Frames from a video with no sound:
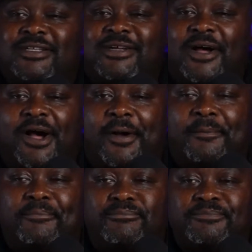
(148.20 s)

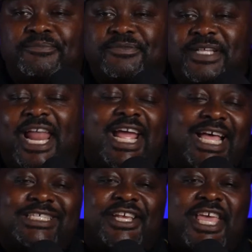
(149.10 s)
And I
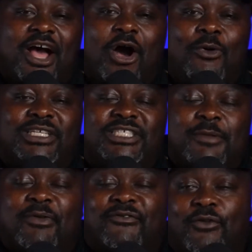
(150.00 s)
guess you always
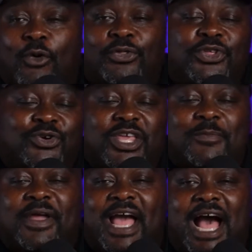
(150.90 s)
keep a fourth. You'll keep
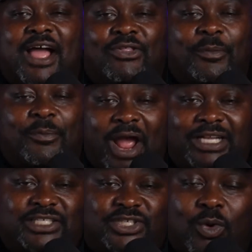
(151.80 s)
a guy on the
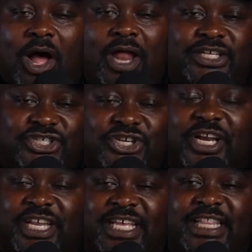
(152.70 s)
practice squad because you're going
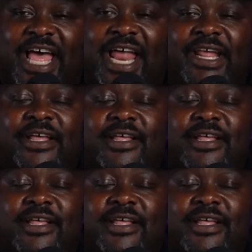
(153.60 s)
to need that.